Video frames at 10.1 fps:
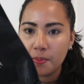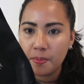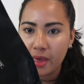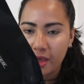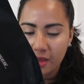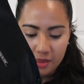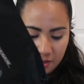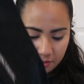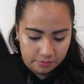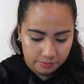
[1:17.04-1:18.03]
bag.
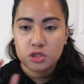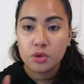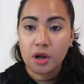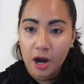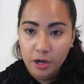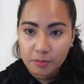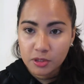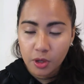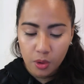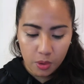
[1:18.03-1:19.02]
So
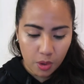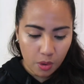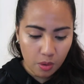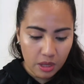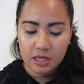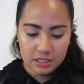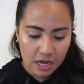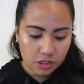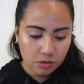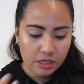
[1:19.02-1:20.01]
Carbon Coco is
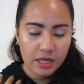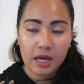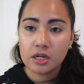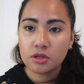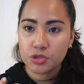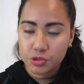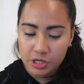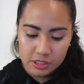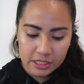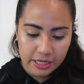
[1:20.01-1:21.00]
actually an
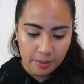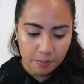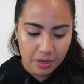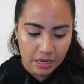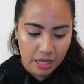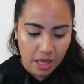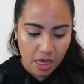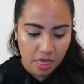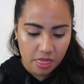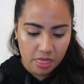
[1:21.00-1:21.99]
Australian
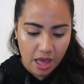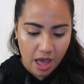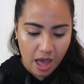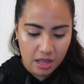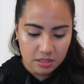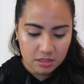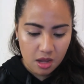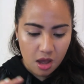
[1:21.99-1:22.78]
company that